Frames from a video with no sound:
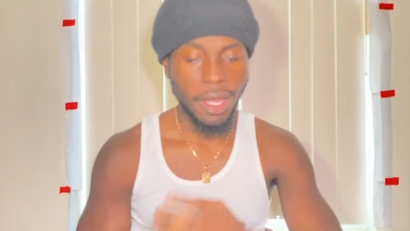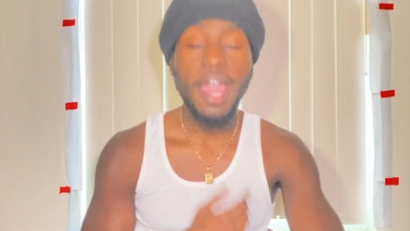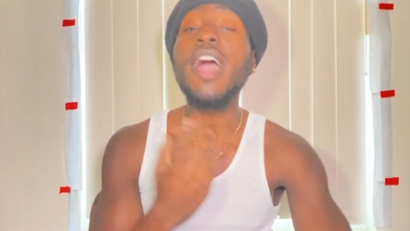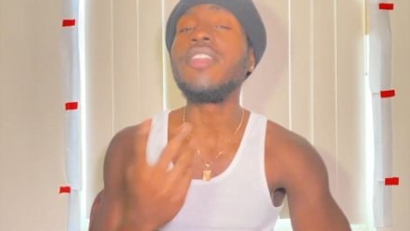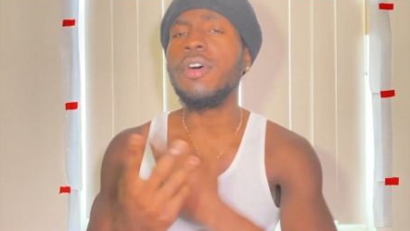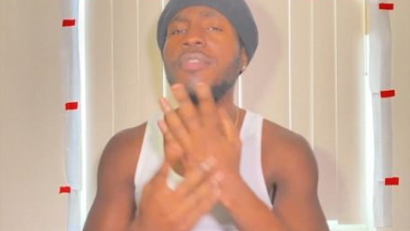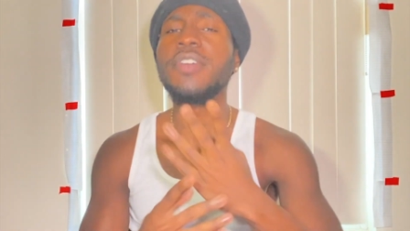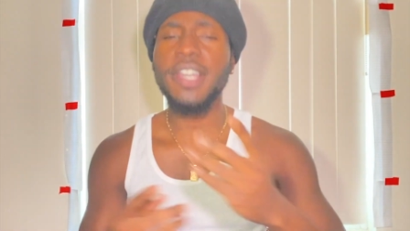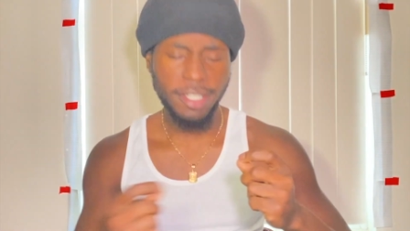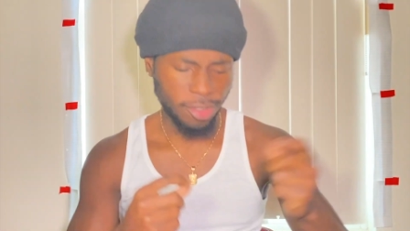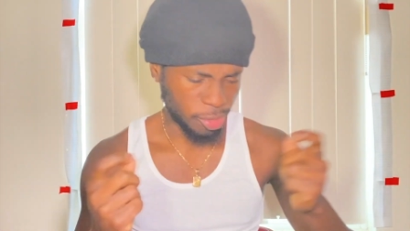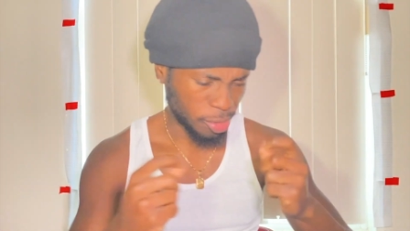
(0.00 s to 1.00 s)
And don't forget
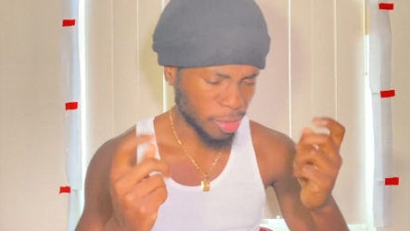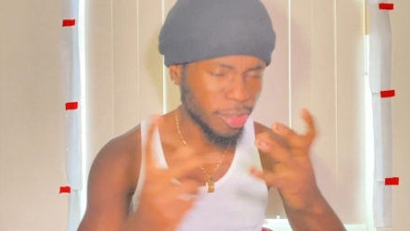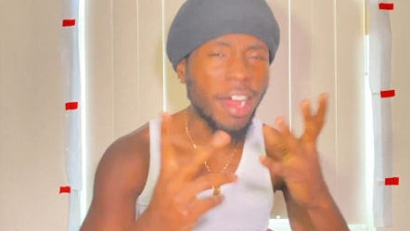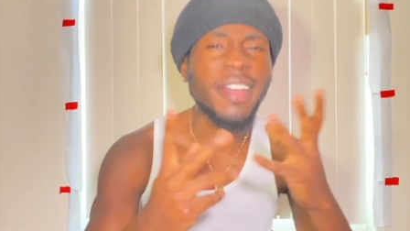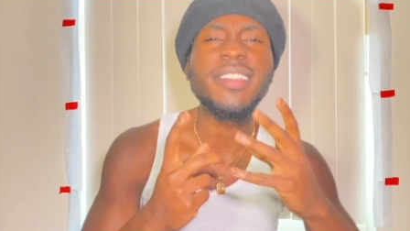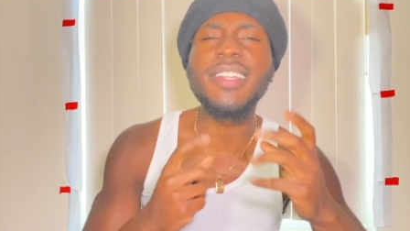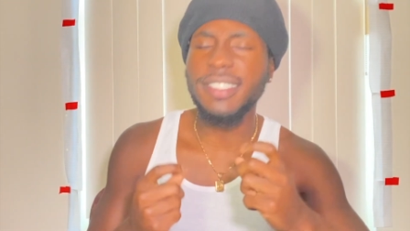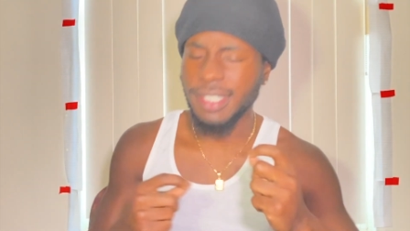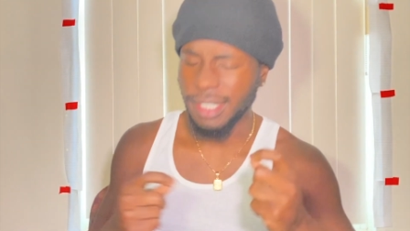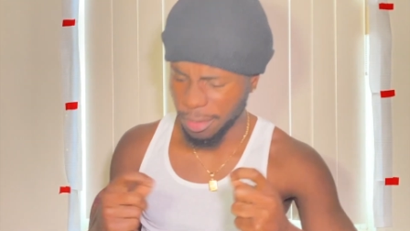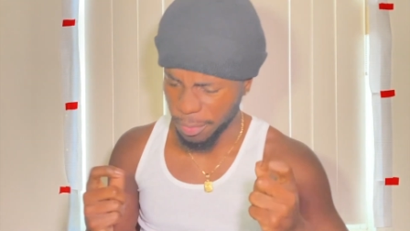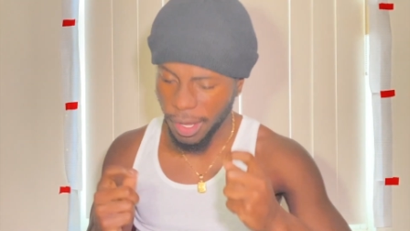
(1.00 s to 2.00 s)
to subscribe to the
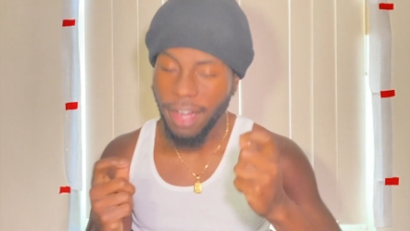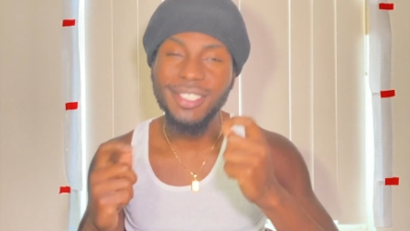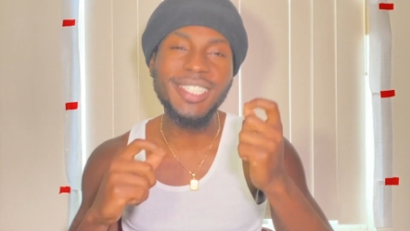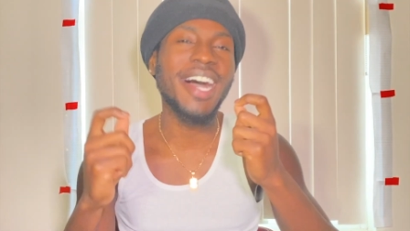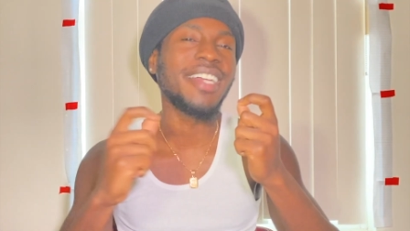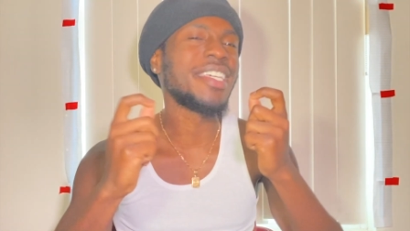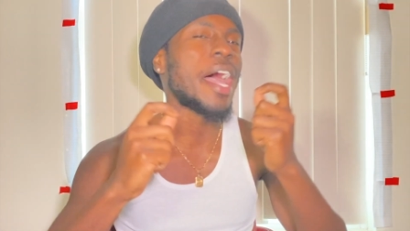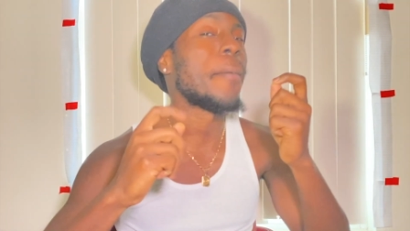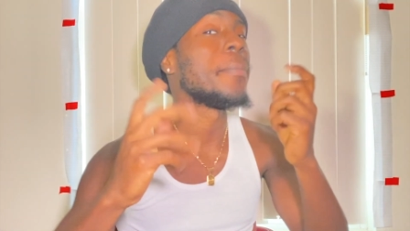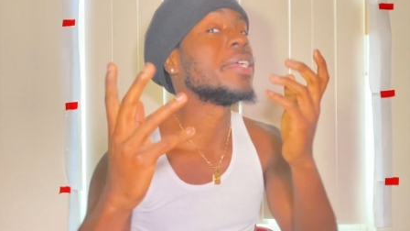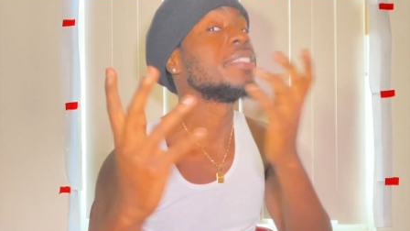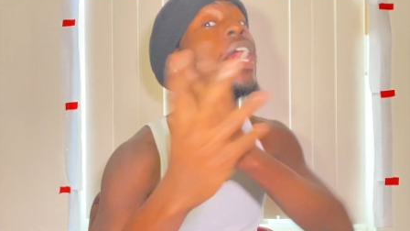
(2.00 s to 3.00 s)
channel. We outside, tap
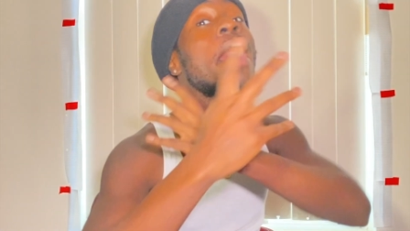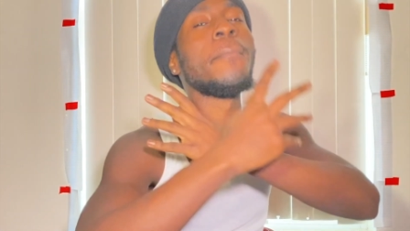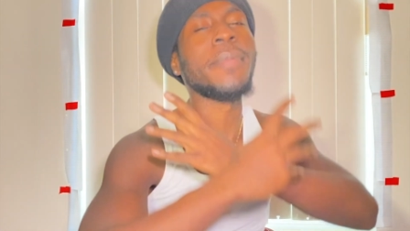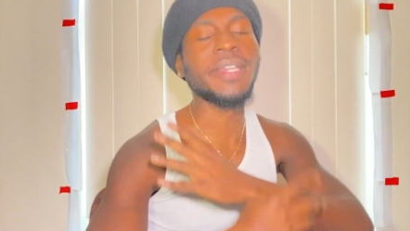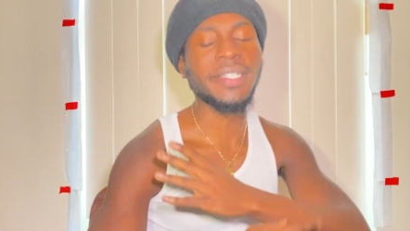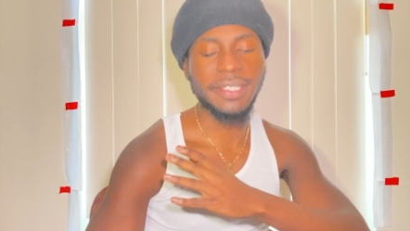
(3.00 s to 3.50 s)
in, tap in.